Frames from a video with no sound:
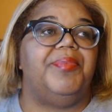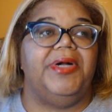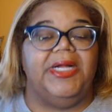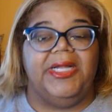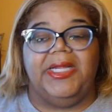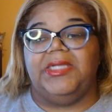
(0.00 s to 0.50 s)

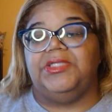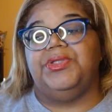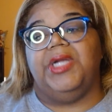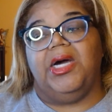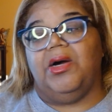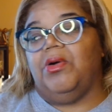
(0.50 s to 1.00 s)
but you
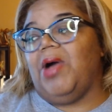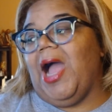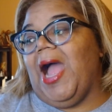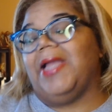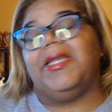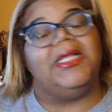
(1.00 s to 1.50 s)
know,
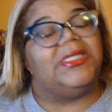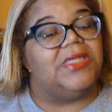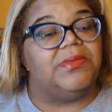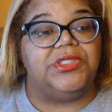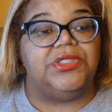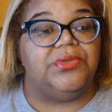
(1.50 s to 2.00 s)
I need
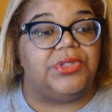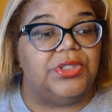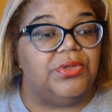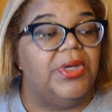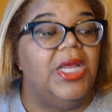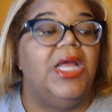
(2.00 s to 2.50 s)
something to do too.